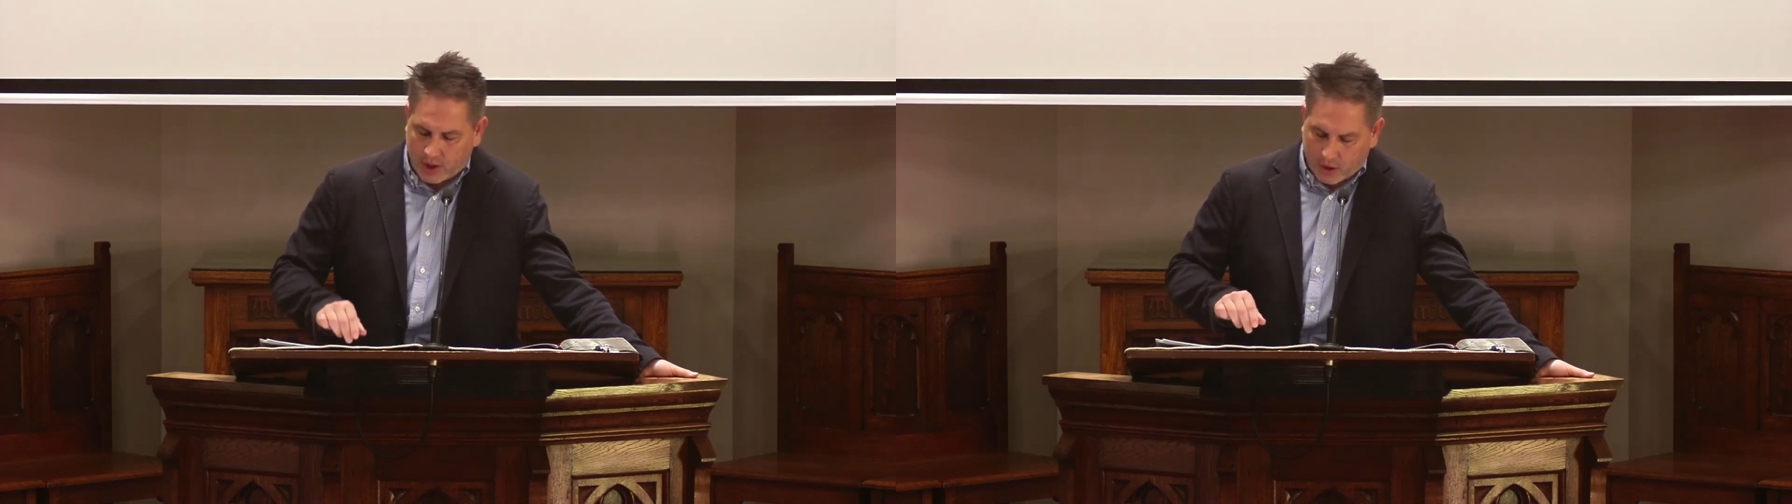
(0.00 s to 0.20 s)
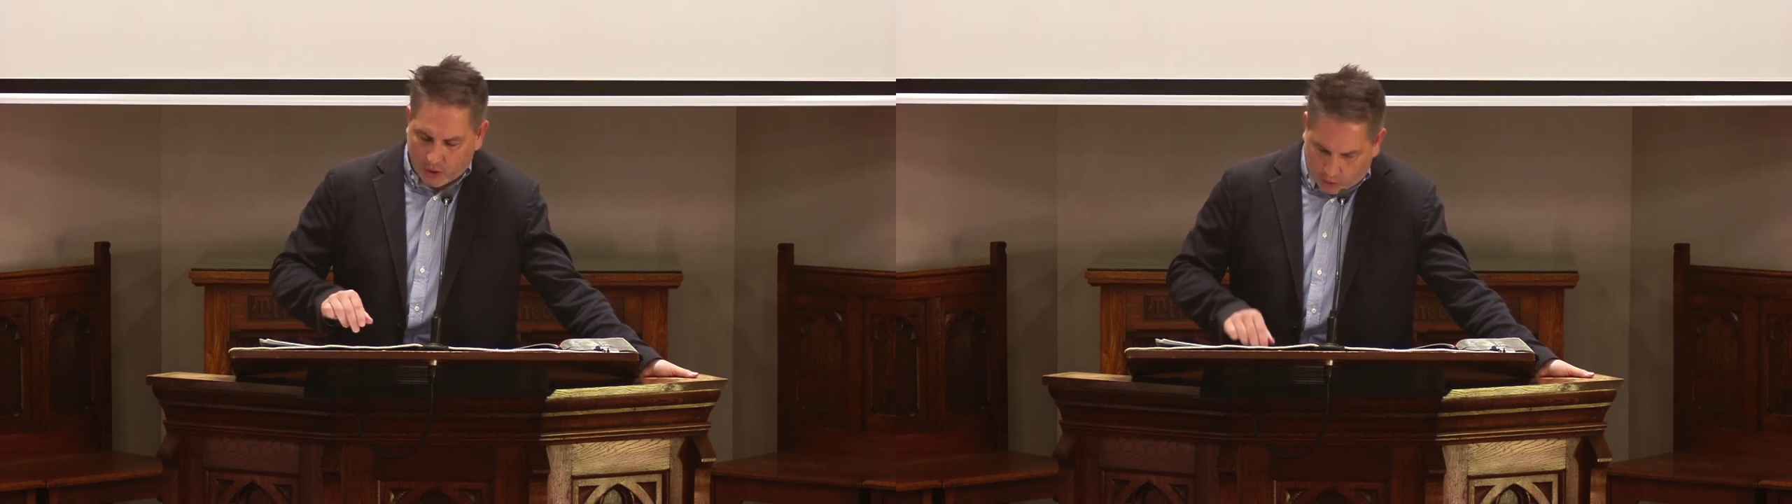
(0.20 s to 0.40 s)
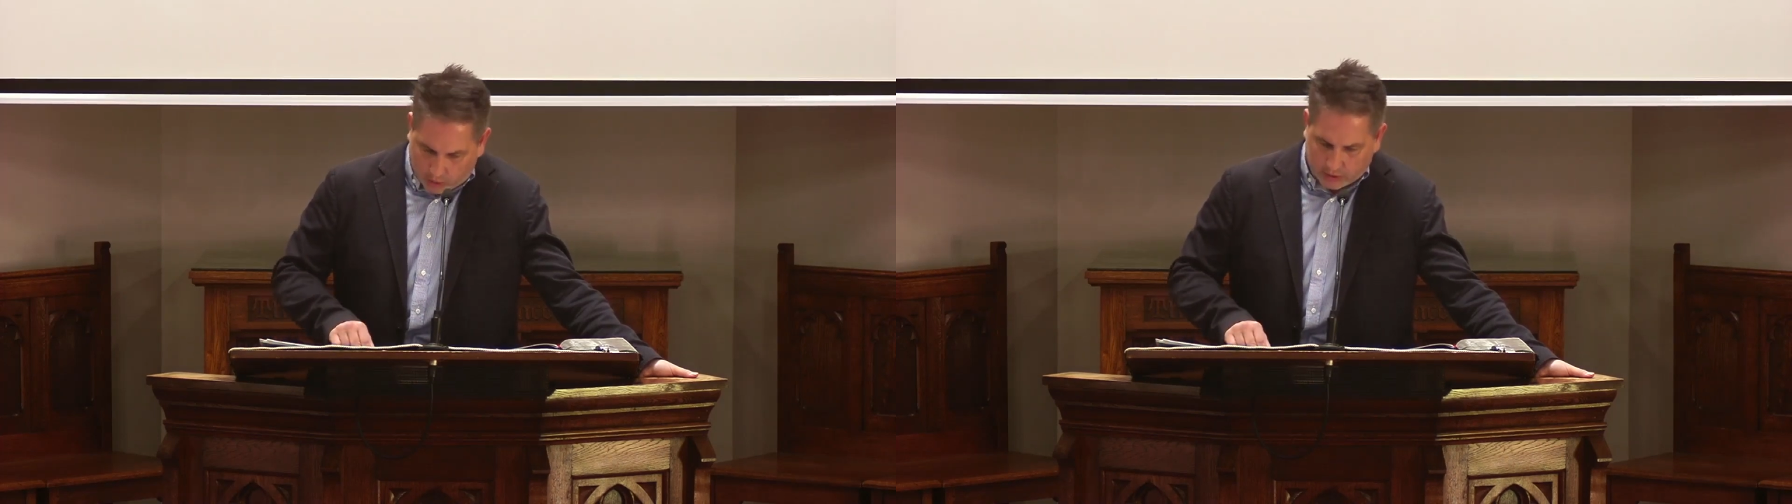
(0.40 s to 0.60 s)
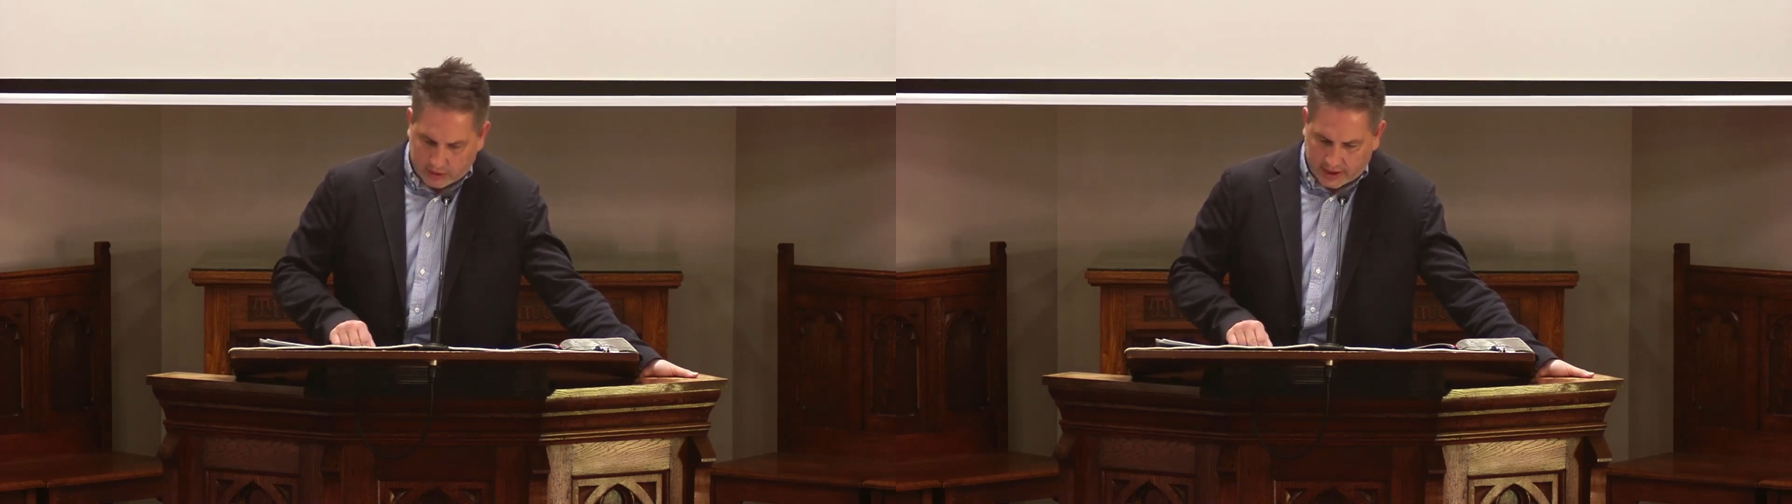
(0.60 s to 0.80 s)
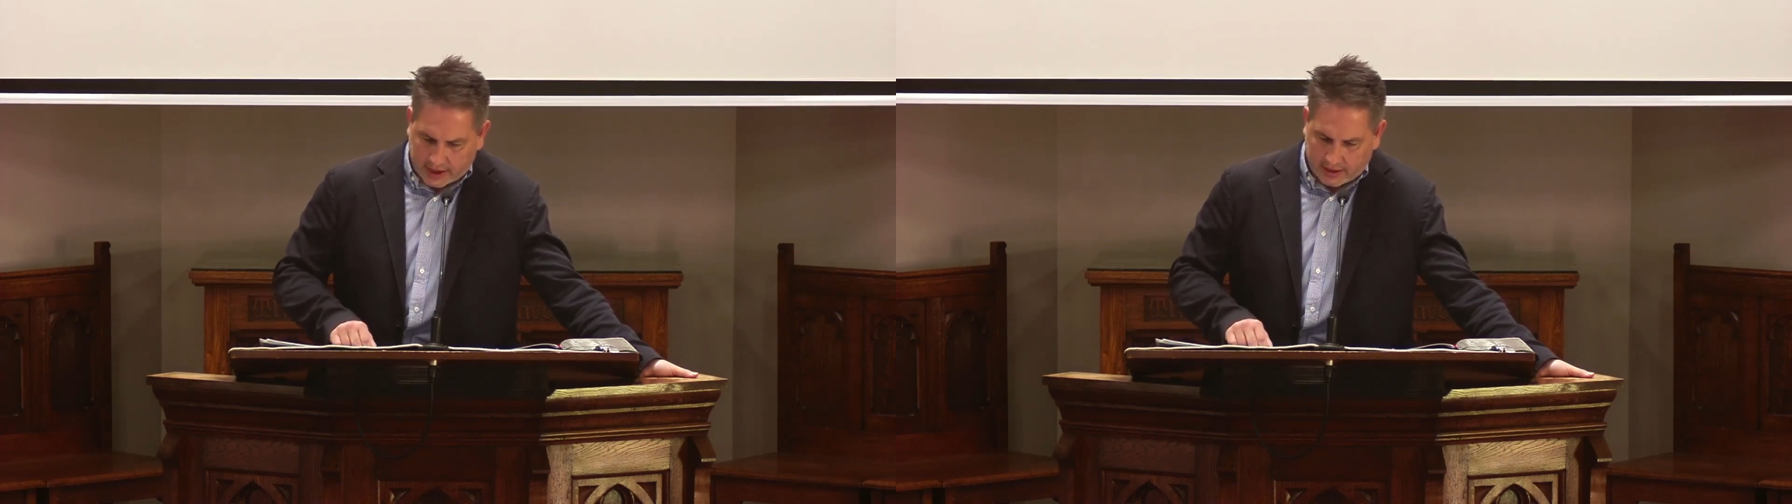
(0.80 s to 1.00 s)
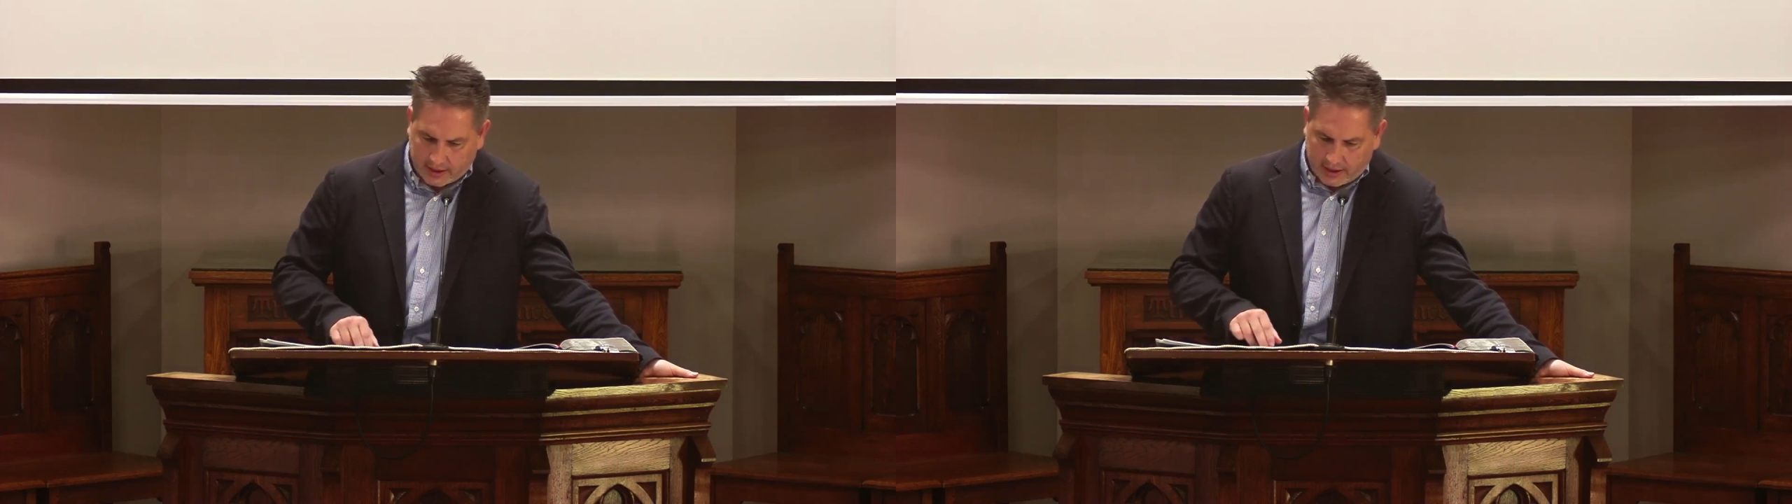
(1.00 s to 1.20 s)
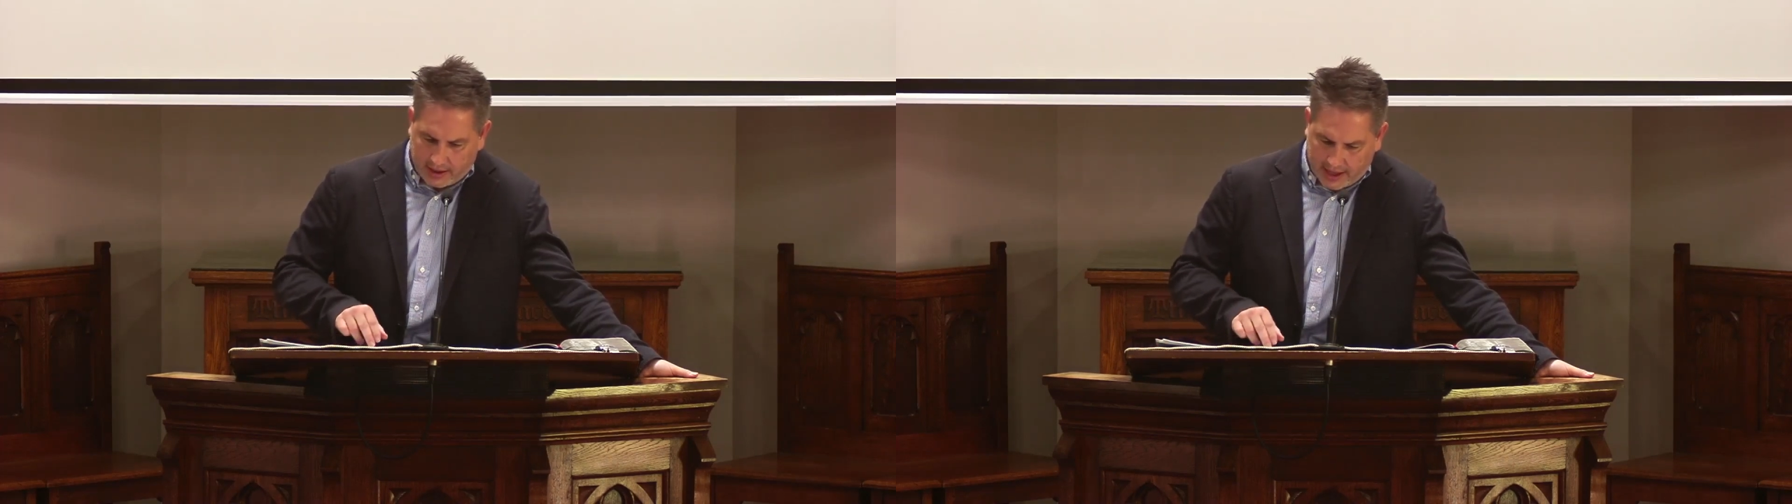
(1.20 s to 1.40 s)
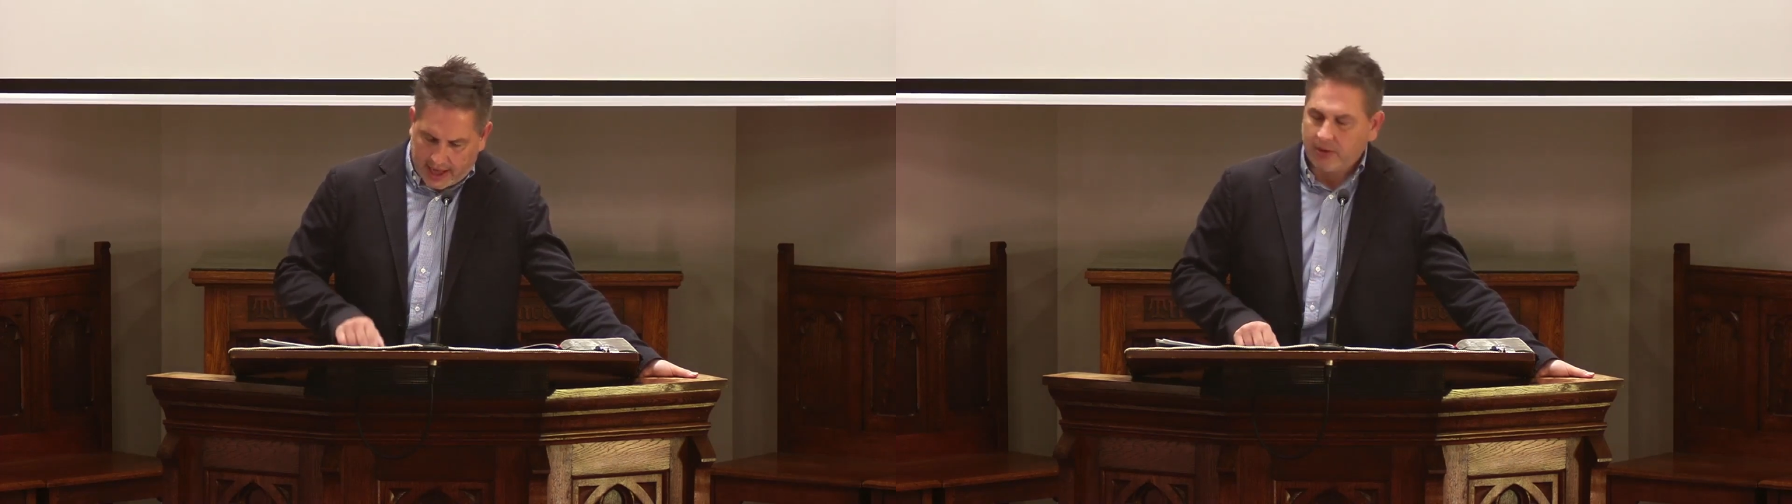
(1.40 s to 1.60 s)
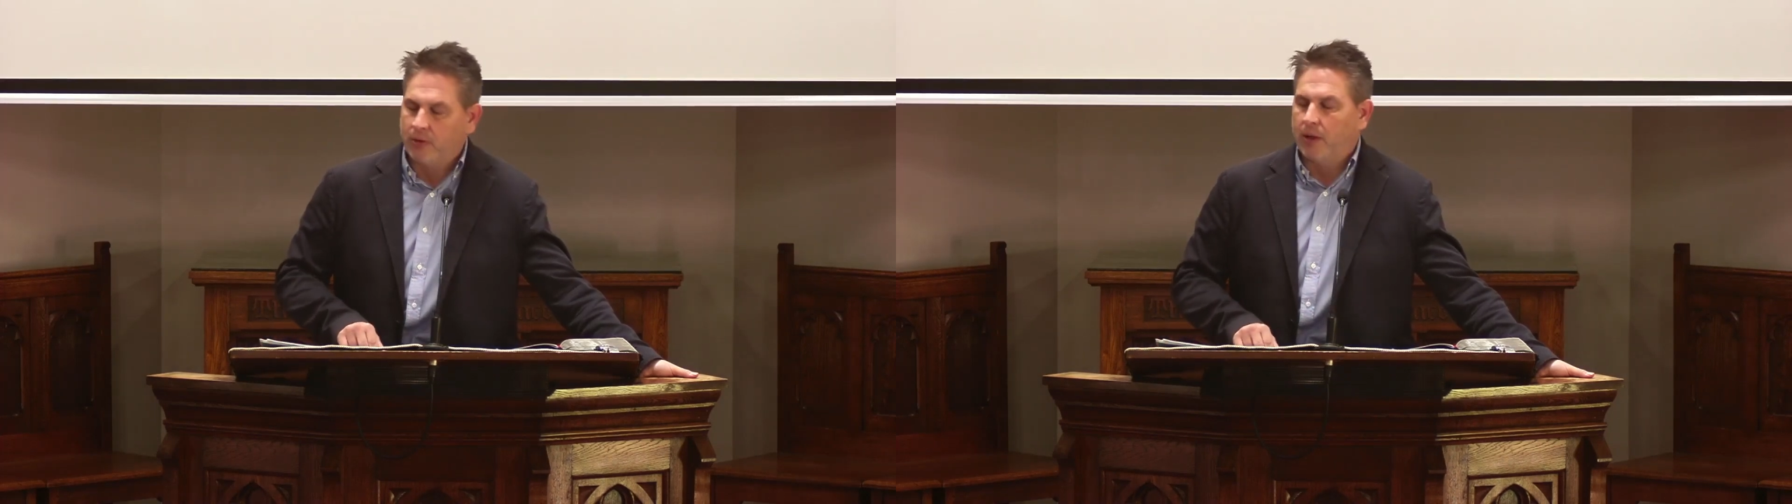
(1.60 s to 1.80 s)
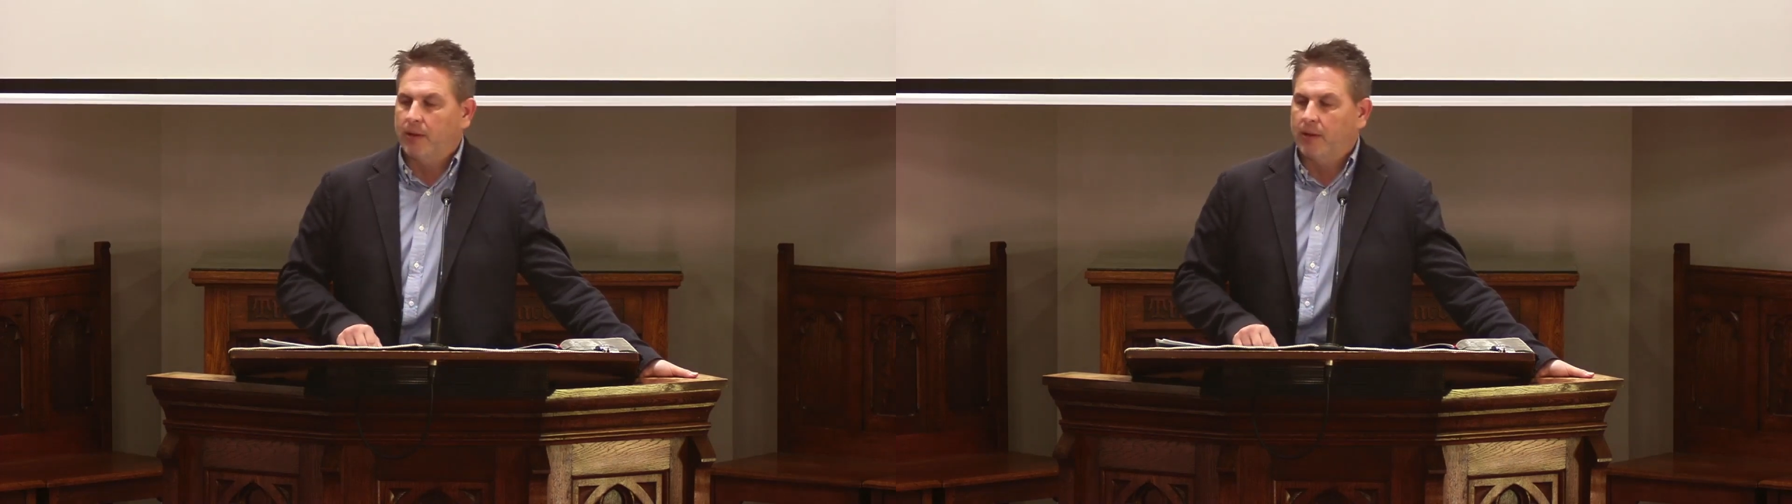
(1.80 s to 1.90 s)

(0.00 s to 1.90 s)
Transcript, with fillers: cruelty. End quote.